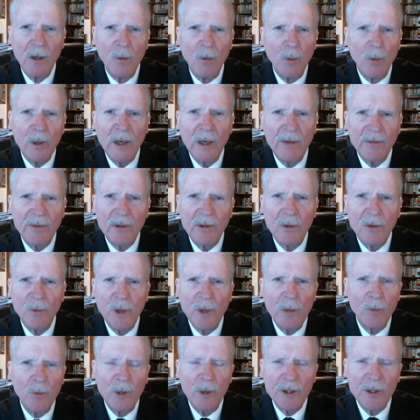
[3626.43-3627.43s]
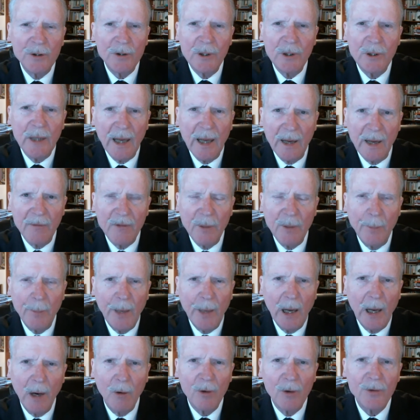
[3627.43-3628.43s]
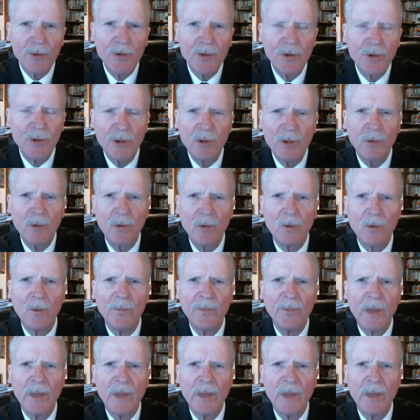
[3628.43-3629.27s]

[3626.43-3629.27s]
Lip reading: whatever we wish and have the power to do,